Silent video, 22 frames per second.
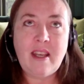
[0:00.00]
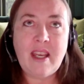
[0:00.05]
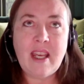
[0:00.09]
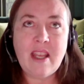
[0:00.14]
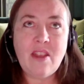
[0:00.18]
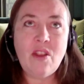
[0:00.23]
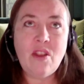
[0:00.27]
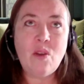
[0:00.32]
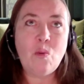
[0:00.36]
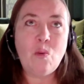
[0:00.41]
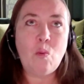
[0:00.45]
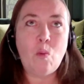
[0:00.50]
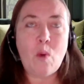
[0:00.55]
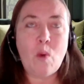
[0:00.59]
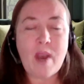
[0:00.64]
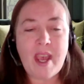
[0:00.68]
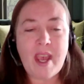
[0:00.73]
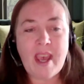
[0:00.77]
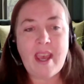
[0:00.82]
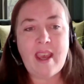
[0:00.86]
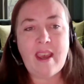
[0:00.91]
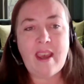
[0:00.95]
in the
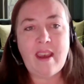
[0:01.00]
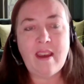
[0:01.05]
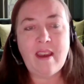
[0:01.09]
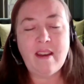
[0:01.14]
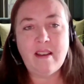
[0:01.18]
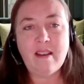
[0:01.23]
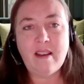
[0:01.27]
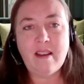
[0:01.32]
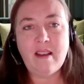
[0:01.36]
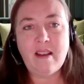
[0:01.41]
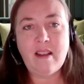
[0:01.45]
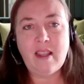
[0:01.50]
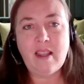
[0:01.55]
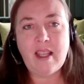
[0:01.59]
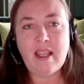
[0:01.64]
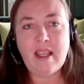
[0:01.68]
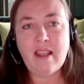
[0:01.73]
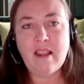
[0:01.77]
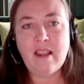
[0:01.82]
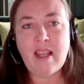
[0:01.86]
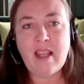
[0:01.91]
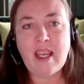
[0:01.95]
way,
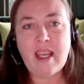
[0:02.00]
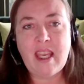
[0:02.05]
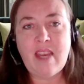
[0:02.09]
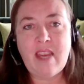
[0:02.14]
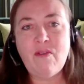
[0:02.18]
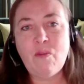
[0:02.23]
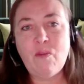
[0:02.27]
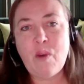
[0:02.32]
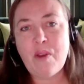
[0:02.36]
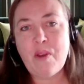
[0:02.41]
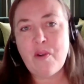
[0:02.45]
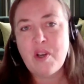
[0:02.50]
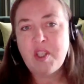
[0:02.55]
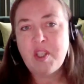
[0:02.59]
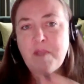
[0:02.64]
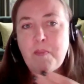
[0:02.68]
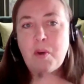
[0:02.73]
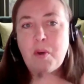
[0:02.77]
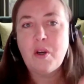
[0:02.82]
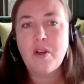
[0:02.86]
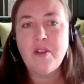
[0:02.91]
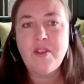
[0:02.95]
like whether it's
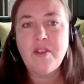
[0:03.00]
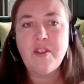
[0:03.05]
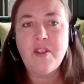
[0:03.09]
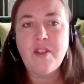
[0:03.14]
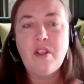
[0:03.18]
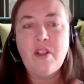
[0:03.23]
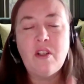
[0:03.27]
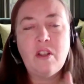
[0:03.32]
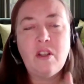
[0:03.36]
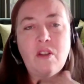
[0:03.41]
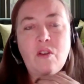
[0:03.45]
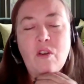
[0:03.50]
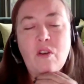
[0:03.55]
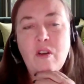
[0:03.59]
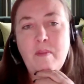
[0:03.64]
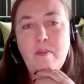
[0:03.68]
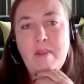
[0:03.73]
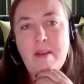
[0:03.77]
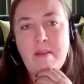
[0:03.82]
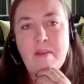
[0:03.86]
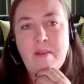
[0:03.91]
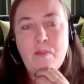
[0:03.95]
personal or
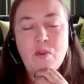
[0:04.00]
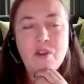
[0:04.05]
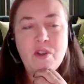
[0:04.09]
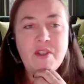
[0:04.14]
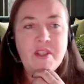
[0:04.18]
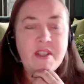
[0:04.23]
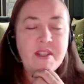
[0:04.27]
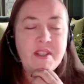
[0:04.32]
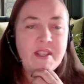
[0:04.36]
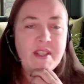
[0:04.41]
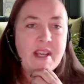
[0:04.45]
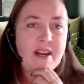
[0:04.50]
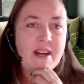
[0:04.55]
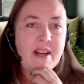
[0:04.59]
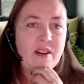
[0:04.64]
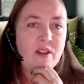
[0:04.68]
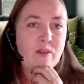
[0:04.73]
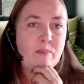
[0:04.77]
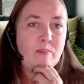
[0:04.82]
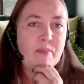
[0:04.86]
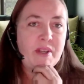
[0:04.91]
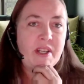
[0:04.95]
maybe more
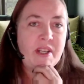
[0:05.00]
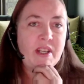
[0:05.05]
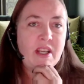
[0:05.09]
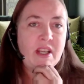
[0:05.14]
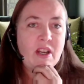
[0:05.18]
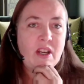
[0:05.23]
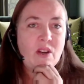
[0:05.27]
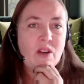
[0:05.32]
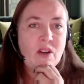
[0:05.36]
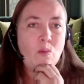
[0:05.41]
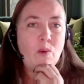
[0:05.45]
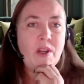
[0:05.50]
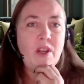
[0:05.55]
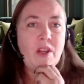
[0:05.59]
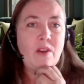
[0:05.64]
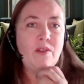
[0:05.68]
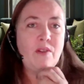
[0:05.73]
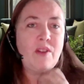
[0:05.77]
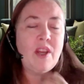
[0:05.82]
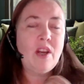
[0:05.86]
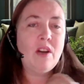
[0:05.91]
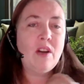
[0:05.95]
societal, but what do
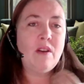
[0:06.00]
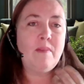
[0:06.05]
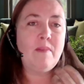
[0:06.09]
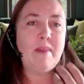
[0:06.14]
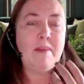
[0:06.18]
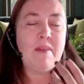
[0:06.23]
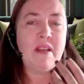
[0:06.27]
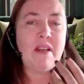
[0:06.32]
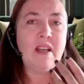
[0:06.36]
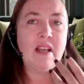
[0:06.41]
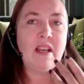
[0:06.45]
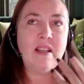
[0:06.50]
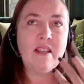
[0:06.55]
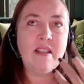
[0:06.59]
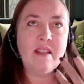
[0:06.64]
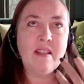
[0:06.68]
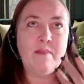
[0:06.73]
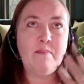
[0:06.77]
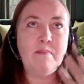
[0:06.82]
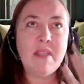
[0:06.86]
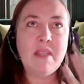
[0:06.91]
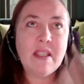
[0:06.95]
you think are maybe
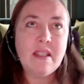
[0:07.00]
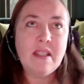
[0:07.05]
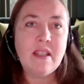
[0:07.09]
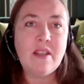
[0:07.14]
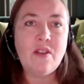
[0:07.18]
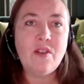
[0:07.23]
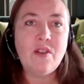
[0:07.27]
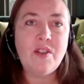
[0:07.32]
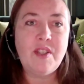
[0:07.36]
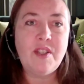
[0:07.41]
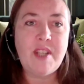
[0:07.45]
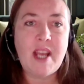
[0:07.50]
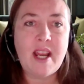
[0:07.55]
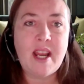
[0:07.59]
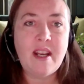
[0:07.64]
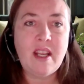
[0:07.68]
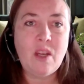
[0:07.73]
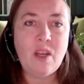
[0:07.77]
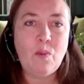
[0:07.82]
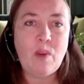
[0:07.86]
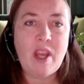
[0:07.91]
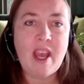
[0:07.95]
is a
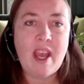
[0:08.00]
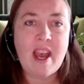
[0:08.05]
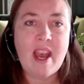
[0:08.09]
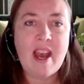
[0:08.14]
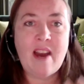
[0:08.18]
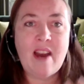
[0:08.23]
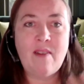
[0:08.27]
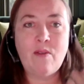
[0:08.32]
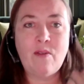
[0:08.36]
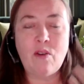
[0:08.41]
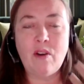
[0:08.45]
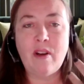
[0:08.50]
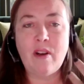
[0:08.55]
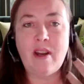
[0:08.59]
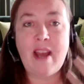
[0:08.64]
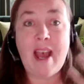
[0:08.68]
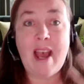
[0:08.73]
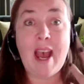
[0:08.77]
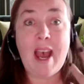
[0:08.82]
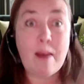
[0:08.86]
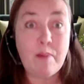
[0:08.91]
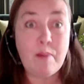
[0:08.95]
misunderstanding we have, or a
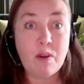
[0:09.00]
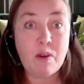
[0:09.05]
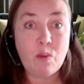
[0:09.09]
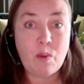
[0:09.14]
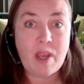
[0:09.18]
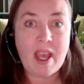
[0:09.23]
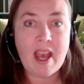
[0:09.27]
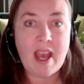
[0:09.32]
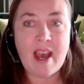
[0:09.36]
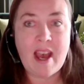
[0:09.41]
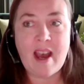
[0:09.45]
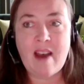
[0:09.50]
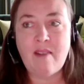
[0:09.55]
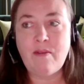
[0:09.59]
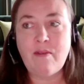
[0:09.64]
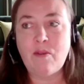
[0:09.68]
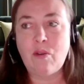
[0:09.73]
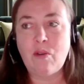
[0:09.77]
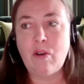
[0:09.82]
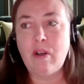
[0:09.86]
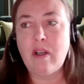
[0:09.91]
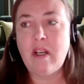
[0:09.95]
habit we
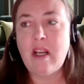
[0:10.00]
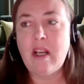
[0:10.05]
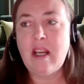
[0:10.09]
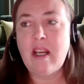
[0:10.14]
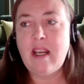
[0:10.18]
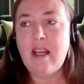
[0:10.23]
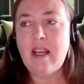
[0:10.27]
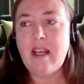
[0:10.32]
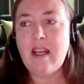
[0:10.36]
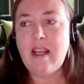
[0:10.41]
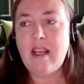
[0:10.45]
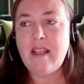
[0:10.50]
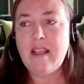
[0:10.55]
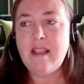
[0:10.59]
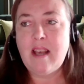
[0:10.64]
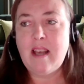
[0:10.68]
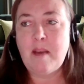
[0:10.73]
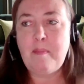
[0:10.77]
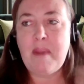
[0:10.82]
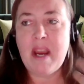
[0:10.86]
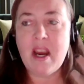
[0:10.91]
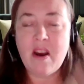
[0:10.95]
have, or
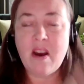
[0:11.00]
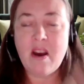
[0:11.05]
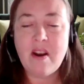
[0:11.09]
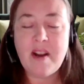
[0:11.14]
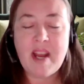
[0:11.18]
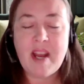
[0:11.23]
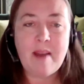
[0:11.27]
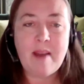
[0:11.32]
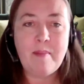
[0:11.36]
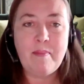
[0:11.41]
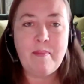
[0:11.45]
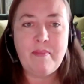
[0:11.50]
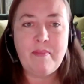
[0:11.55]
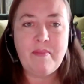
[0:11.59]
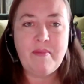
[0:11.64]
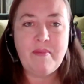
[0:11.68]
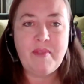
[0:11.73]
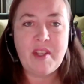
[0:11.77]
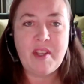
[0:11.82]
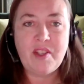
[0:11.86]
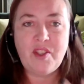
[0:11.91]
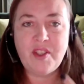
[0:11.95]
a paradigm
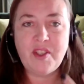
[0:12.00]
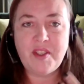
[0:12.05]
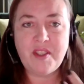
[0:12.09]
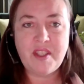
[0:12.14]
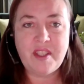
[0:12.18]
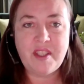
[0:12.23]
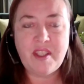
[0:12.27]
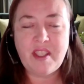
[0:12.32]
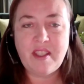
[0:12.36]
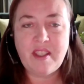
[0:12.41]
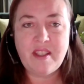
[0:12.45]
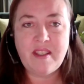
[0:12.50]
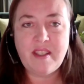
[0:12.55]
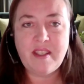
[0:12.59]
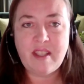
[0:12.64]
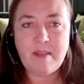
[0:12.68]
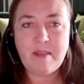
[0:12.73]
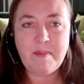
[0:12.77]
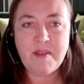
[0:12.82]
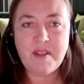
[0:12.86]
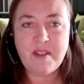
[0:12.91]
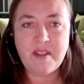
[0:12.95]
that just
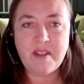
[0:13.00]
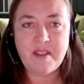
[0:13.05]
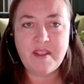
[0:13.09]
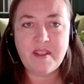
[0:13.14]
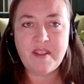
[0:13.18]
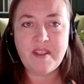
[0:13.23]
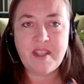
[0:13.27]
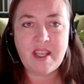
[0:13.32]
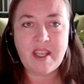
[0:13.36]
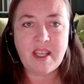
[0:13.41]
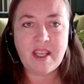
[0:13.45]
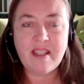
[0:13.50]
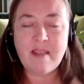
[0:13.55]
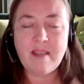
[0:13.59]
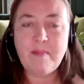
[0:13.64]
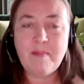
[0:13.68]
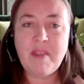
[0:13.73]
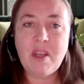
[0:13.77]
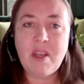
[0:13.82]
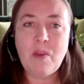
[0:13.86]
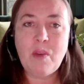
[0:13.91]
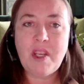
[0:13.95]
seems to stick,
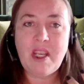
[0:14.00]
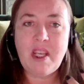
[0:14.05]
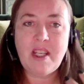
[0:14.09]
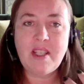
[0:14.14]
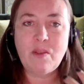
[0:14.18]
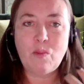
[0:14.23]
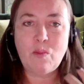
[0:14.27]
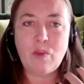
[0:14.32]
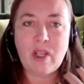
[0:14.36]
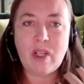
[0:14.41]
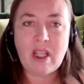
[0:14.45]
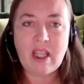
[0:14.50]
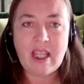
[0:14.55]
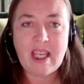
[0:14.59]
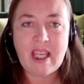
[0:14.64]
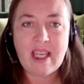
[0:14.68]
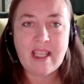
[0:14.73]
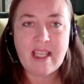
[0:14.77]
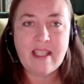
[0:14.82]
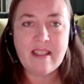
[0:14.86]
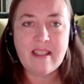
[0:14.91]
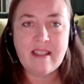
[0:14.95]
something we need to
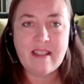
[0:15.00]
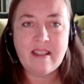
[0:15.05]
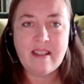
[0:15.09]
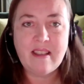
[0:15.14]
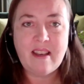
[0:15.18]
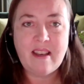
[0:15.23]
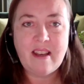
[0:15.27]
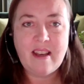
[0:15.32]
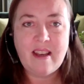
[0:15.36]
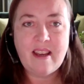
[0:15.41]
release